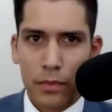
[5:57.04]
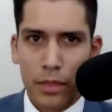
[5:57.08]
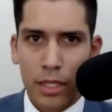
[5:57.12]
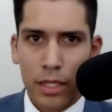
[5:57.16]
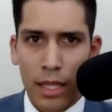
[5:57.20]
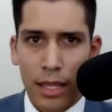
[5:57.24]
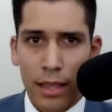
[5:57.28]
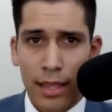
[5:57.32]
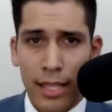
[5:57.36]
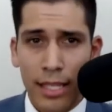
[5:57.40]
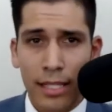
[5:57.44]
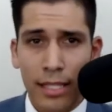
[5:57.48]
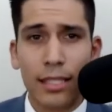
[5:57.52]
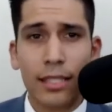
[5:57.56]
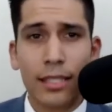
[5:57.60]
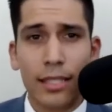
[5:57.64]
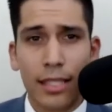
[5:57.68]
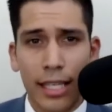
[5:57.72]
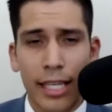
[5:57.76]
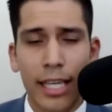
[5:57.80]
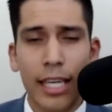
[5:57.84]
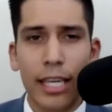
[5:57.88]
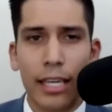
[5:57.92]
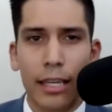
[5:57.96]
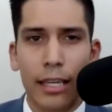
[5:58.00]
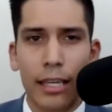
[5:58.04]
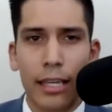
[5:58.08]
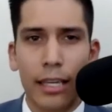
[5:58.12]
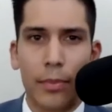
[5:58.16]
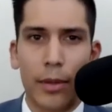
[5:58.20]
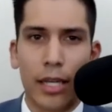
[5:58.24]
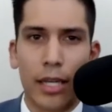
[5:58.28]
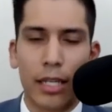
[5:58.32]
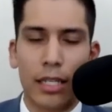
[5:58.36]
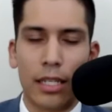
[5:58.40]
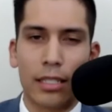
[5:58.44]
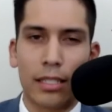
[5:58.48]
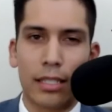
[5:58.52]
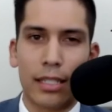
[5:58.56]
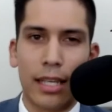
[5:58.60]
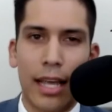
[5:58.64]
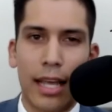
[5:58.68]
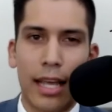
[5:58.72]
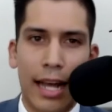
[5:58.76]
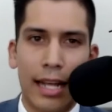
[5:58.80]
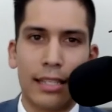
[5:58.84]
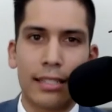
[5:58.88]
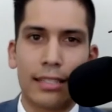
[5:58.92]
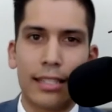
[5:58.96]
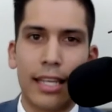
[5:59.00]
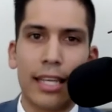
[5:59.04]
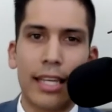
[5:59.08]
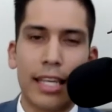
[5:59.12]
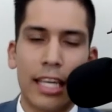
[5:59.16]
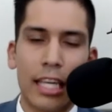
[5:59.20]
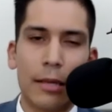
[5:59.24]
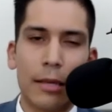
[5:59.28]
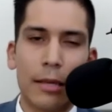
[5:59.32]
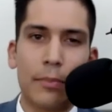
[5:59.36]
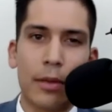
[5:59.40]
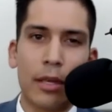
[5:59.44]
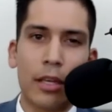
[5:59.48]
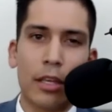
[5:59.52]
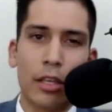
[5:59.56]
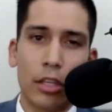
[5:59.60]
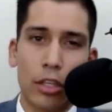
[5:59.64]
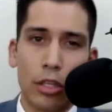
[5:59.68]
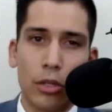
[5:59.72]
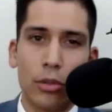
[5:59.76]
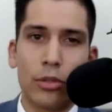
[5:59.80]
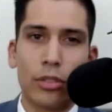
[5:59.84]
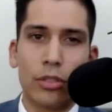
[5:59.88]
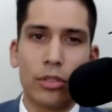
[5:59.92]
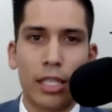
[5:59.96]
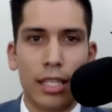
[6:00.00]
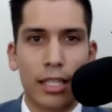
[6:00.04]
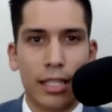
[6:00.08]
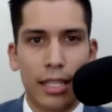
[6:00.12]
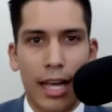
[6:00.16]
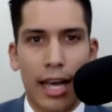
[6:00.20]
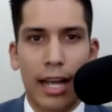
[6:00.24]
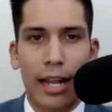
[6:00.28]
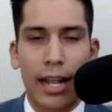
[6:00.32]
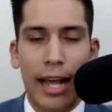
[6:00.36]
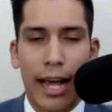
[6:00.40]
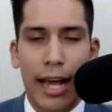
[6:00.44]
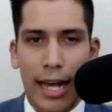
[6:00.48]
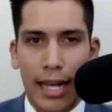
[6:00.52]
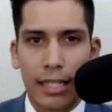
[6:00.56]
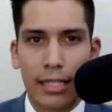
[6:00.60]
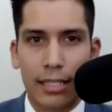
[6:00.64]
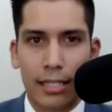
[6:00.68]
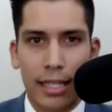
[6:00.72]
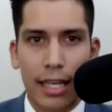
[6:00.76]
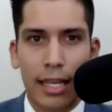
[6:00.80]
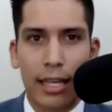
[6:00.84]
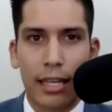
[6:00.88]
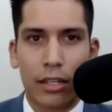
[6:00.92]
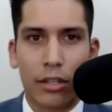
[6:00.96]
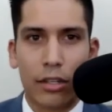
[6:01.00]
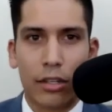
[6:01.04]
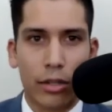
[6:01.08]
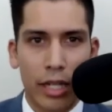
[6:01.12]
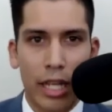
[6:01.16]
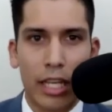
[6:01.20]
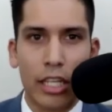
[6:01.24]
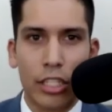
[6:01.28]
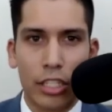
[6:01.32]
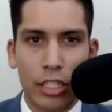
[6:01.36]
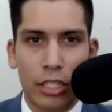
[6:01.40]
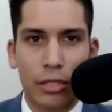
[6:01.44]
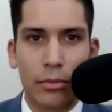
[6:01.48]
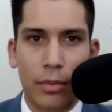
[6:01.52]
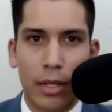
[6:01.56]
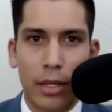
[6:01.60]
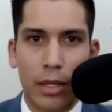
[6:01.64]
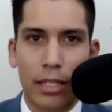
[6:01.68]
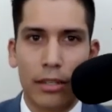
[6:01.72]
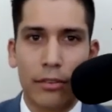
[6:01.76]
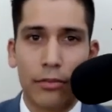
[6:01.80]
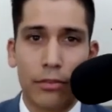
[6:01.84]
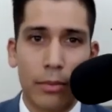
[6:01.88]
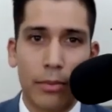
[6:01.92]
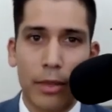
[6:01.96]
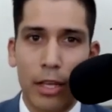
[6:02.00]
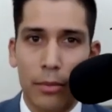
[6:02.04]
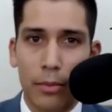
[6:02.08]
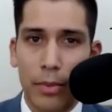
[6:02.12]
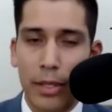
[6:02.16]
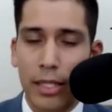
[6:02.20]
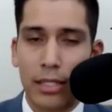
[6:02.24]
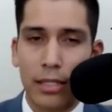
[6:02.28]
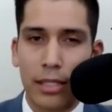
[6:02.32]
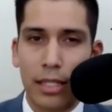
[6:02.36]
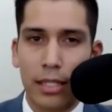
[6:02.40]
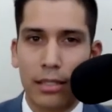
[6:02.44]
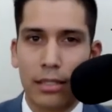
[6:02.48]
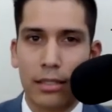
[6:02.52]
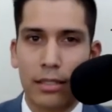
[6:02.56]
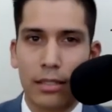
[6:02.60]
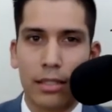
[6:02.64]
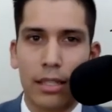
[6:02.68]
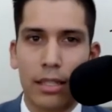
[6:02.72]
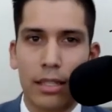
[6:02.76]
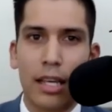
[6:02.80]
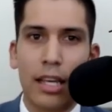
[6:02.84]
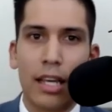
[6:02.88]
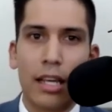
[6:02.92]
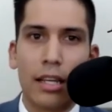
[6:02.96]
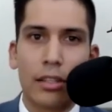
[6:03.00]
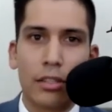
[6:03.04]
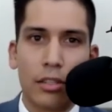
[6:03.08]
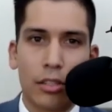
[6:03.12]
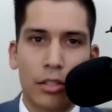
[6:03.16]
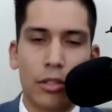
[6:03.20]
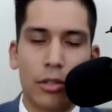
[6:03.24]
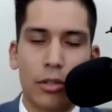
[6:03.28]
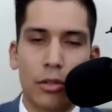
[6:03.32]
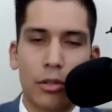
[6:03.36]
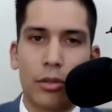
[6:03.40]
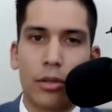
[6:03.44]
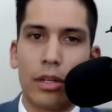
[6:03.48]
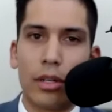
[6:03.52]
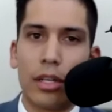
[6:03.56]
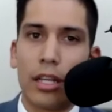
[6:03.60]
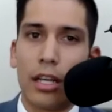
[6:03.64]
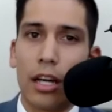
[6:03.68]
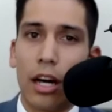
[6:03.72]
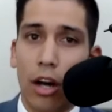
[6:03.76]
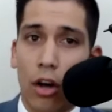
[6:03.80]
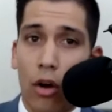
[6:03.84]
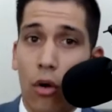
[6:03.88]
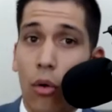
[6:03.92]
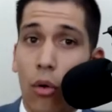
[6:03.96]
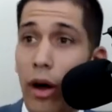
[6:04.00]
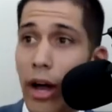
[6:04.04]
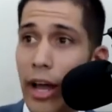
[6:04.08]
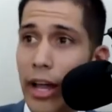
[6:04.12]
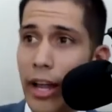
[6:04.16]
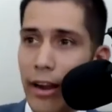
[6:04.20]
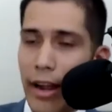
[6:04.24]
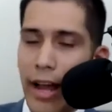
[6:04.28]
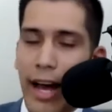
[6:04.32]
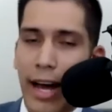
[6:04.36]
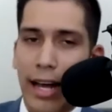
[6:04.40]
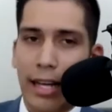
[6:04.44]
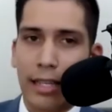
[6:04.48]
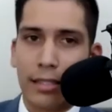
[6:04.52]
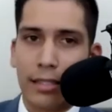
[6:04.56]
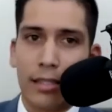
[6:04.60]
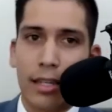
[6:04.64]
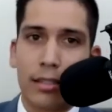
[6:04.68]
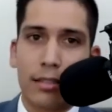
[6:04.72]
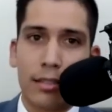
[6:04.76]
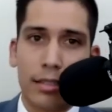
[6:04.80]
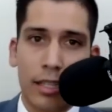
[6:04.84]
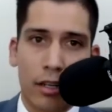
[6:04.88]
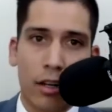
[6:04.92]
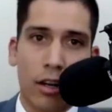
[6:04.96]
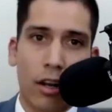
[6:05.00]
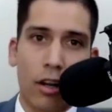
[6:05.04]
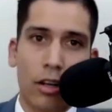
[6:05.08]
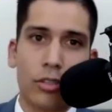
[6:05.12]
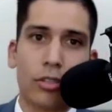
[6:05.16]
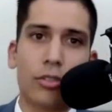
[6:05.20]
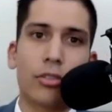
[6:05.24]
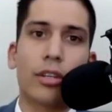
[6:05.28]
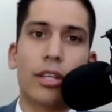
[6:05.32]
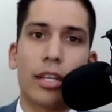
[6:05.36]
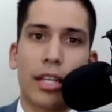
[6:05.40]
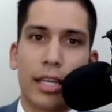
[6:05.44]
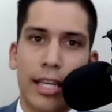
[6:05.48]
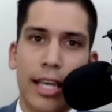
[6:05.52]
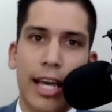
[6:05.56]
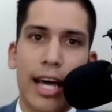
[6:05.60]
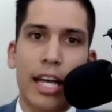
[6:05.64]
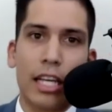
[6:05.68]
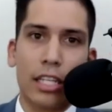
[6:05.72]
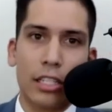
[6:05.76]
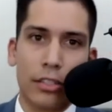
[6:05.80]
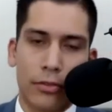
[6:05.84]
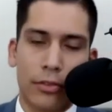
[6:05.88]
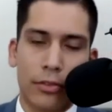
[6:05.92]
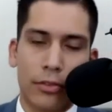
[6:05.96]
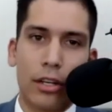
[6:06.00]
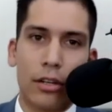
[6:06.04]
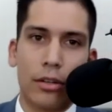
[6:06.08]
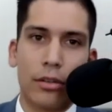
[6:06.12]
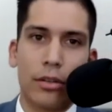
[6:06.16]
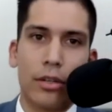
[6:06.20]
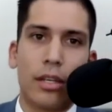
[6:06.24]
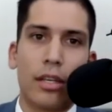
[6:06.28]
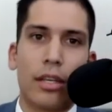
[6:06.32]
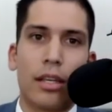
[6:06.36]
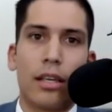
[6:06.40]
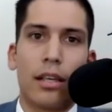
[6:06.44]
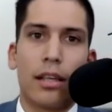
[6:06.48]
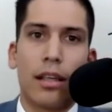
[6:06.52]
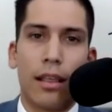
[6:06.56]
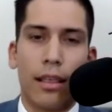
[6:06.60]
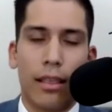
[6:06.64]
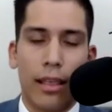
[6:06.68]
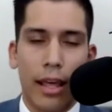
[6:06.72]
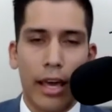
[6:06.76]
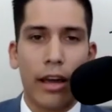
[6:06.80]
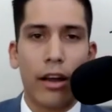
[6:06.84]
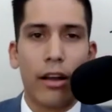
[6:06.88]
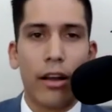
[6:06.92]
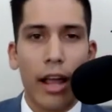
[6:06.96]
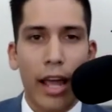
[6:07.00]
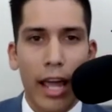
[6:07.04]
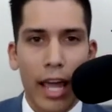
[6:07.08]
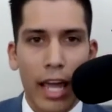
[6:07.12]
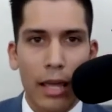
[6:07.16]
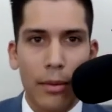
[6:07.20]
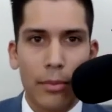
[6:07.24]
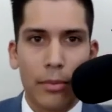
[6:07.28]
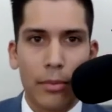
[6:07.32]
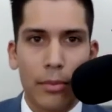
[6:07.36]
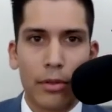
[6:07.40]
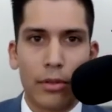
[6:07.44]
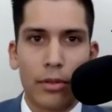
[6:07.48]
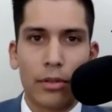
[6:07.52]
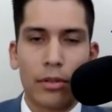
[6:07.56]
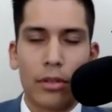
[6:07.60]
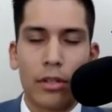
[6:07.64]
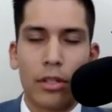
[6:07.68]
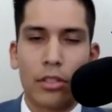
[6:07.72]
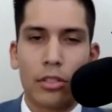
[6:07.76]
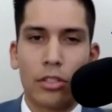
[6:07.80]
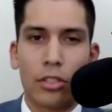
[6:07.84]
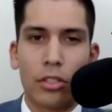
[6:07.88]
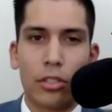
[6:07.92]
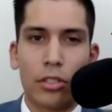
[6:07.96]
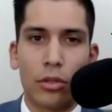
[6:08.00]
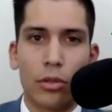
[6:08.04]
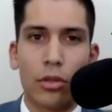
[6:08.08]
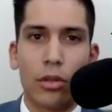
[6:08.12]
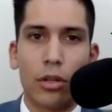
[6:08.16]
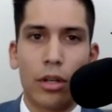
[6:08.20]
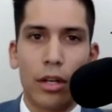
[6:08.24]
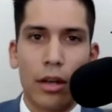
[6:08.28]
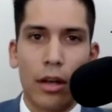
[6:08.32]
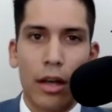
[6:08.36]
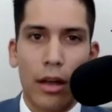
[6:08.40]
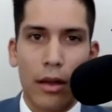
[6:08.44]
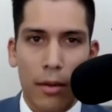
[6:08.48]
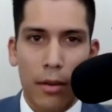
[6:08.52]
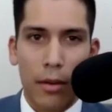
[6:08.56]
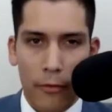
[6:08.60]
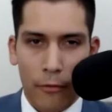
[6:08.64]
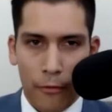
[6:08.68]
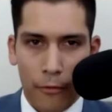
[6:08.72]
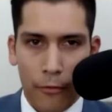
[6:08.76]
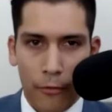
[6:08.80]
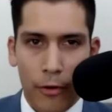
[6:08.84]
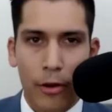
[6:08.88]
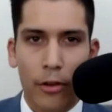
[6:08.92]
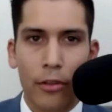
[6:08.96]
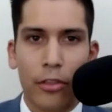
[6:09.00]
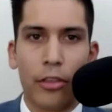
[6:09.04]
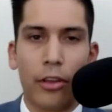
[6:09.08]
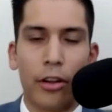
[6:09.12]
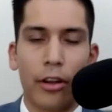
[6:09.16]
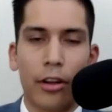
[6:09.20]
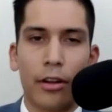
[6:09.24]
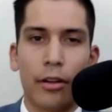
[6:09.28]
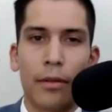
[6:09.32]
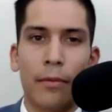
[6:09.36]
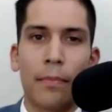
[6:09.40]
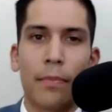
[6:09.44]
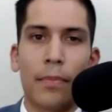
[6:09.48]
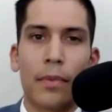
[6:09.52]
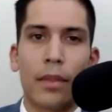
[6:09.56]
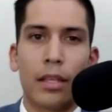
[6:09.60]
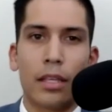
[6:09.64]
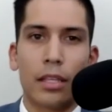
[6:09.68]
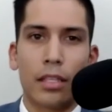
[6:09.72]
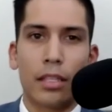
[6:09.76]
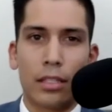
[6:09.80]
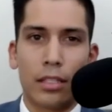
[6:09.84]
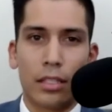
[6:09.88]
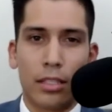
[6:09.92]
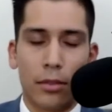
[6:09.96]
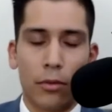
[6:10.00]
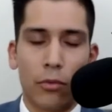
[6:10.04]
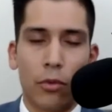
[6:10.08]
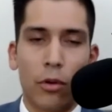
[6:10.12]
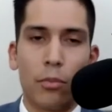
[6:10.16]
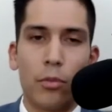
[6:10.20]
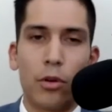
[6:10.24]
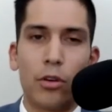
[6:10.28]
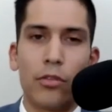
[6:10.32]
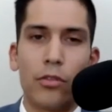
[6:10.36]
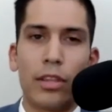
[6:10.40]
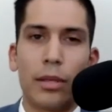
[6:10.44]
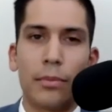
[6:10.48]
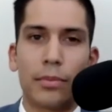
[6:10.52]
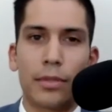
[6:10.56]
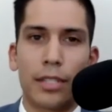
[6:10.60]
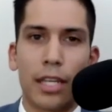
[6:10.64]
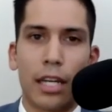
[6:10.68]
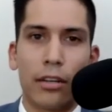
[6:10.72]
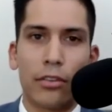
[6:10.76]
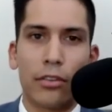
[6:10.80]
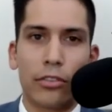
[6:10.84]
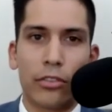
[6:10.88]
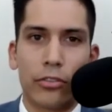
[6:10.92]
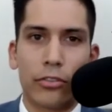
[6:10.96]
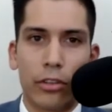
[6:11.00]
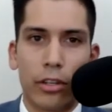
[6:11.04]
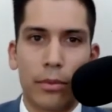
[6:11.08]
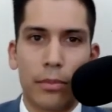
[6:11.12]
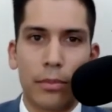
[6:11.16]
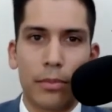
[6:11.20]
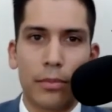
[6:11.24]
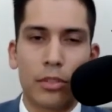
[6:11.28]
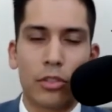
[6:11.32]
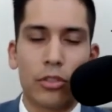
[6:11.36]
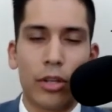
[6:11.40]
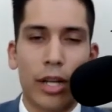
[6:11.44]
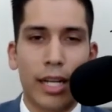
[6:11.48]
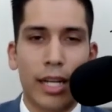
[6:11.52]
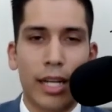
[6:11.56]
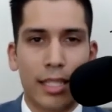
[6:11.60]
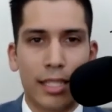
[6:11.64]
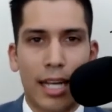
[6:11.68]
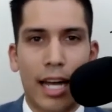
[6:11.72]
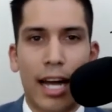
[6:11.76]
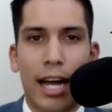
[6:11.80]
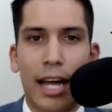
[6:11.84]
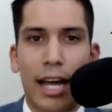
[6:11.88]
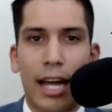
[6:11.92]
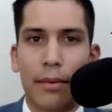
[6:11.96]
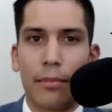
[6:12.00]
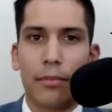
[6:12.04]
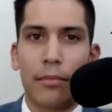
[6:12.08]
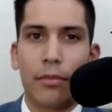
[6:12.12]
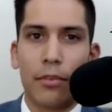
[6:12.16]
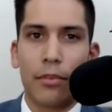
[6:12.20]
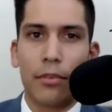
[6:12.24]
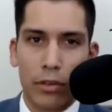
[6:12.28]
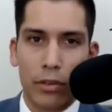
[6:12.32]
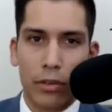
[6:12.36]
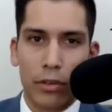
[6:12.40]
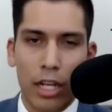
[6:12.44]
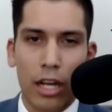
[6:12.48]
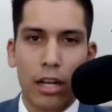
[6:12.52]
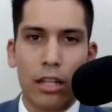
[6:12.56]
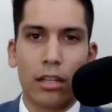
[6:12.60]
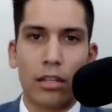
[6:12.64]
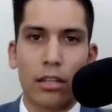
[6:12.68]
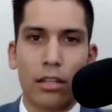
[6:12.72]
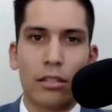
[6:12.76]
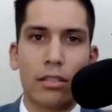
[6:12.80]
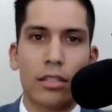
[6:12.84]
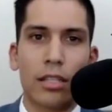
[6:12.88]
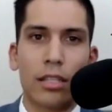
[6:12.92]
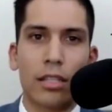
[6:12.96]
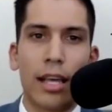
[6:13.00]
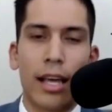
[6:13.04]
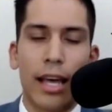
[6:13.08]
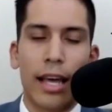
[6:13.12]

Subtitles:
this is key because as they keep using that asset creation money from their business to acquire assets that are also going to cash flow, they are able to further remove themselves from trading time for dollars.